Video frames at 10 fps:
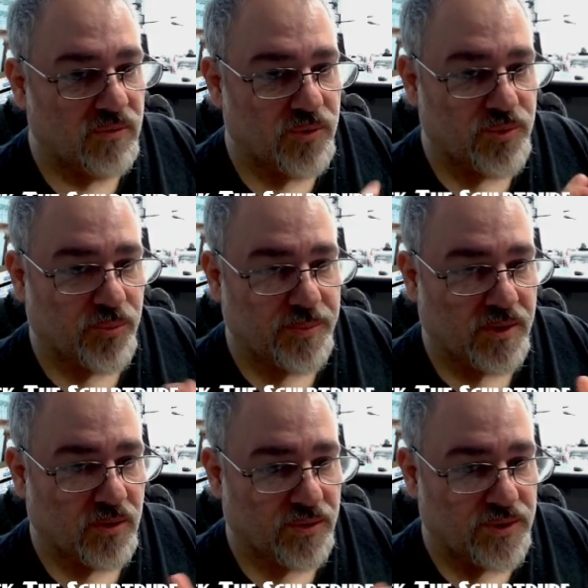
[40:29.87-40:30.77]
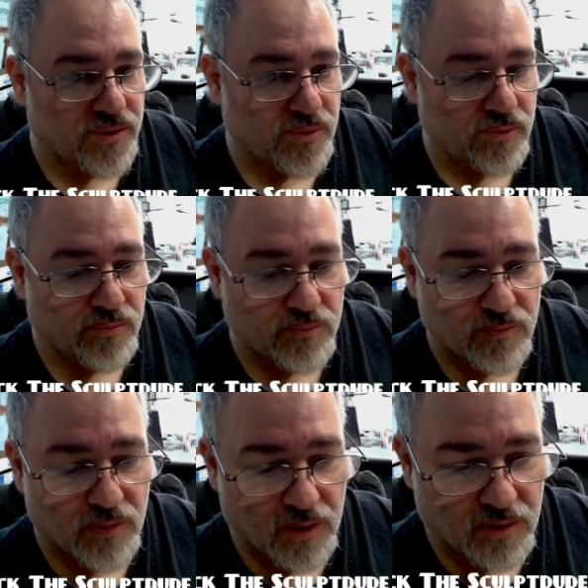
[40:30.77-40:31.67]
which we'll be going to.
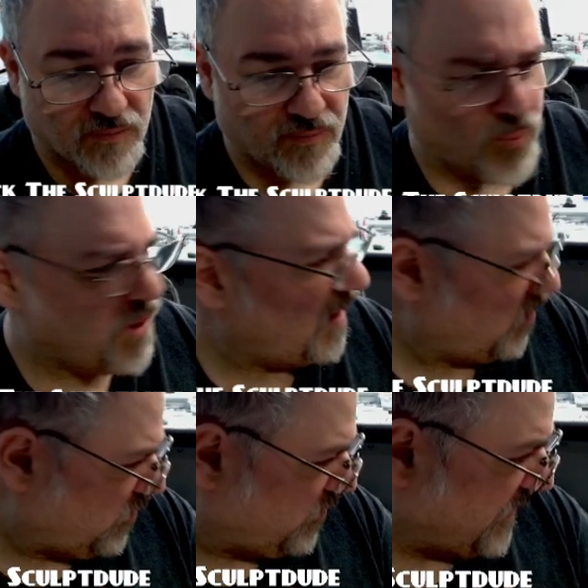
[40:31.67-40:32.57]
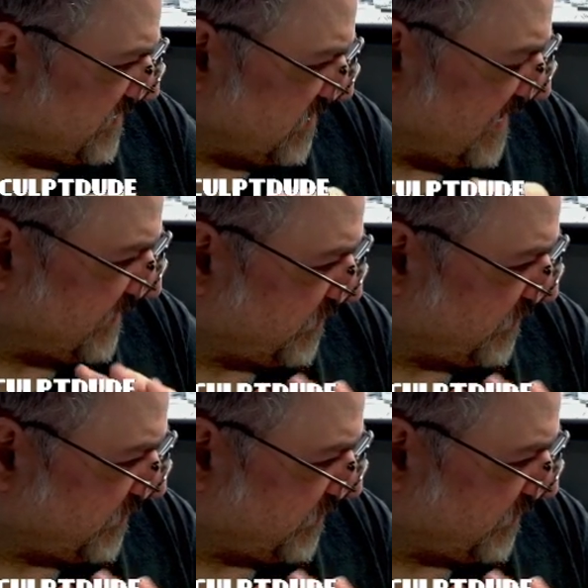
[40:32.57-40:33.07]
That's like the